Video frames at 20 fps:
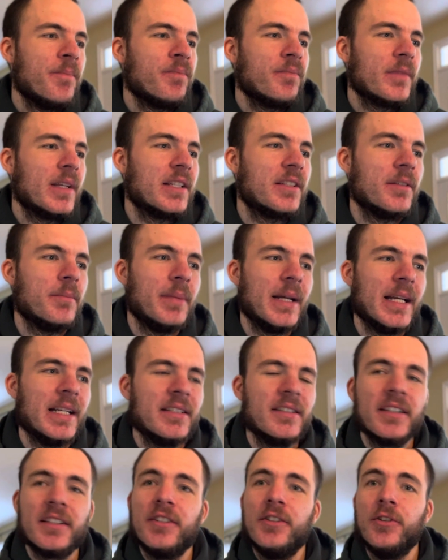it's a
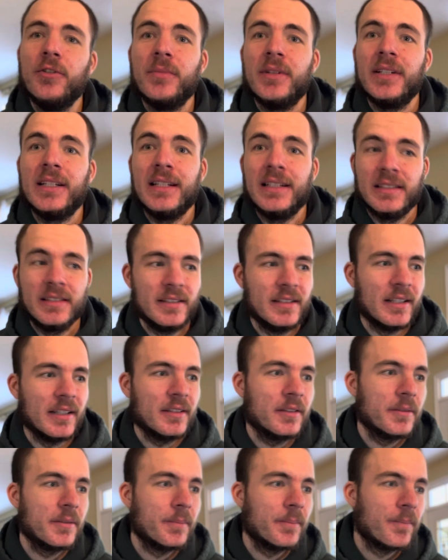basic human
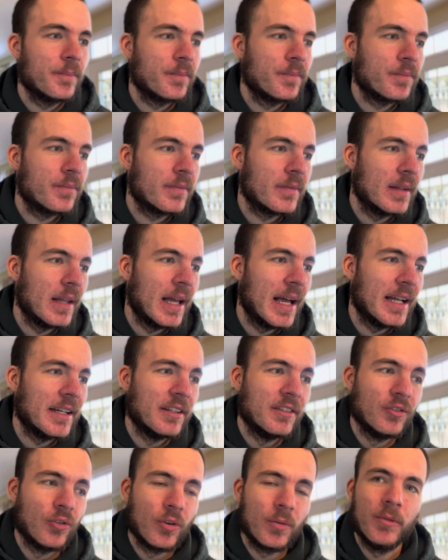instinct and a
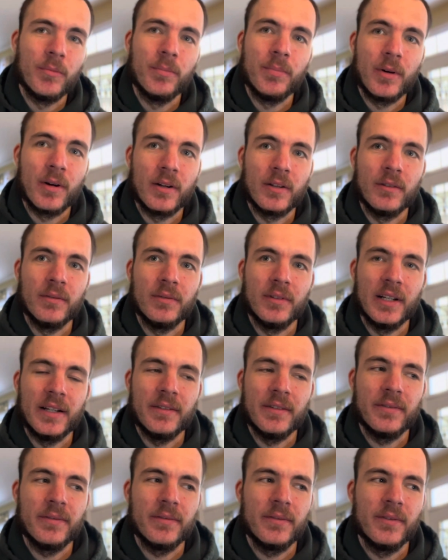normal part of
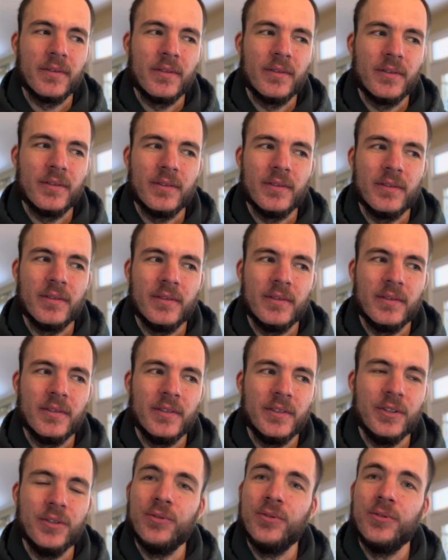life.
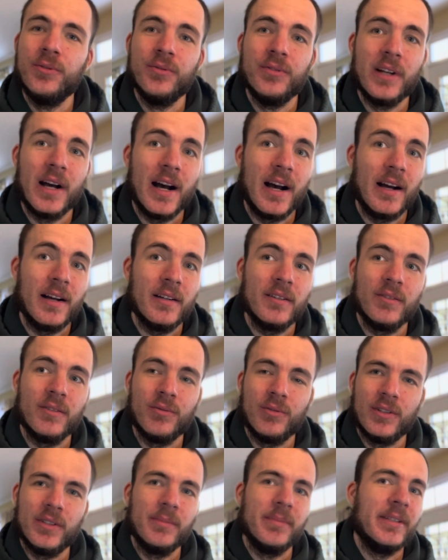You do not
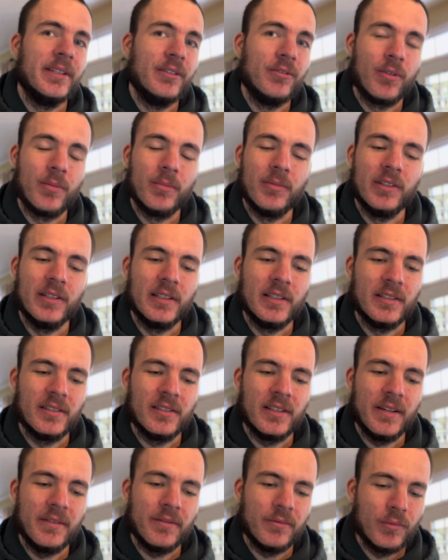want to be normal in this
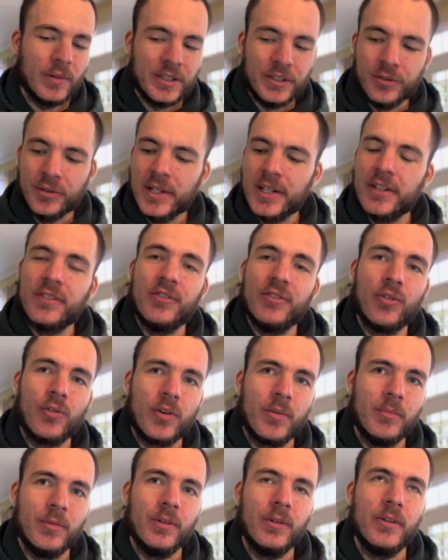life. When you hear
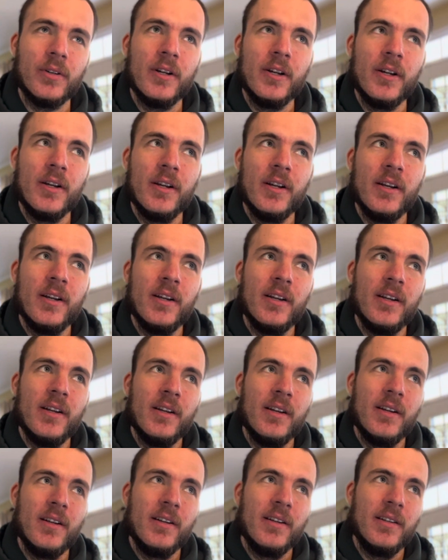normal,
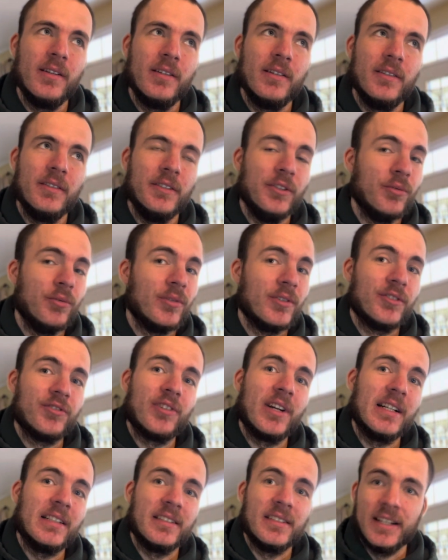you want to
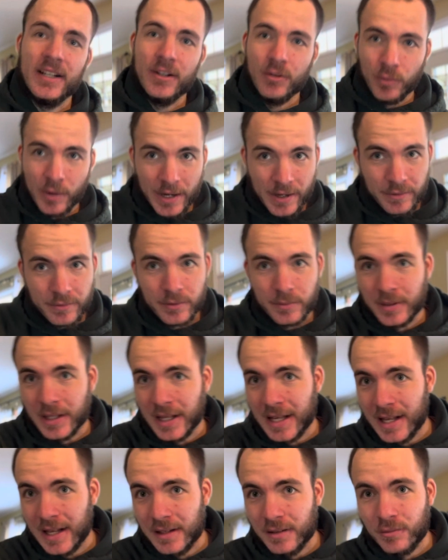try to stay away from
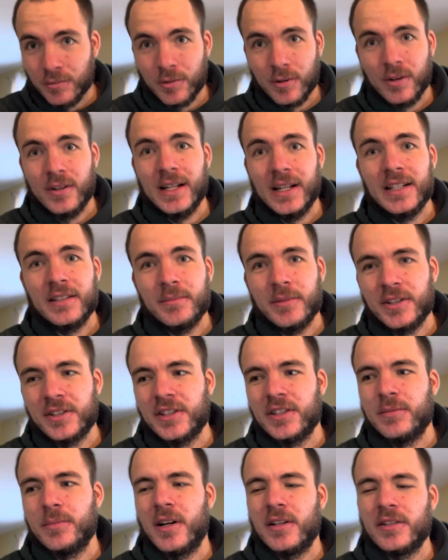that word as much
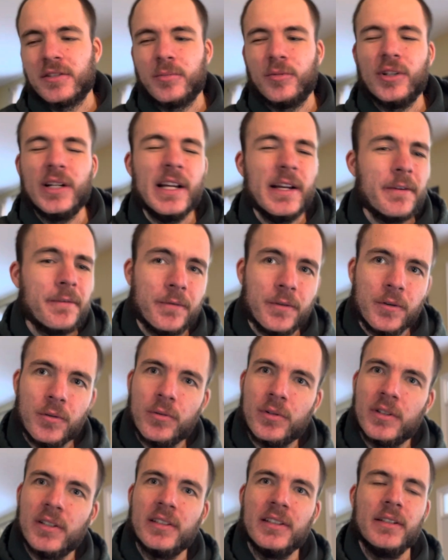as possible. If you
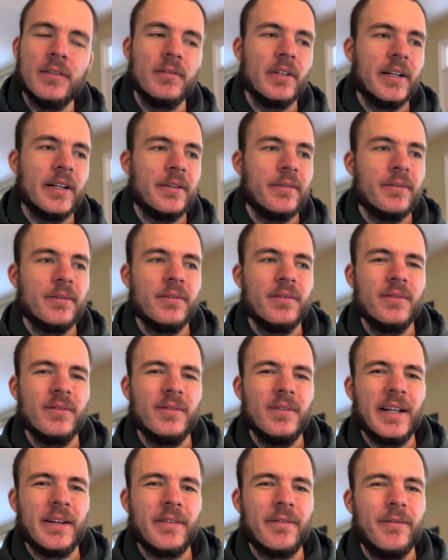want to live life
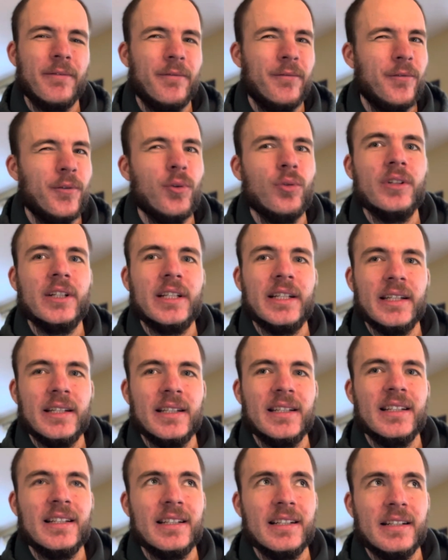like fully
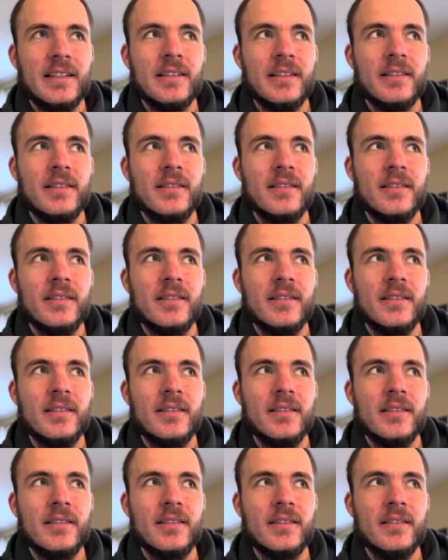in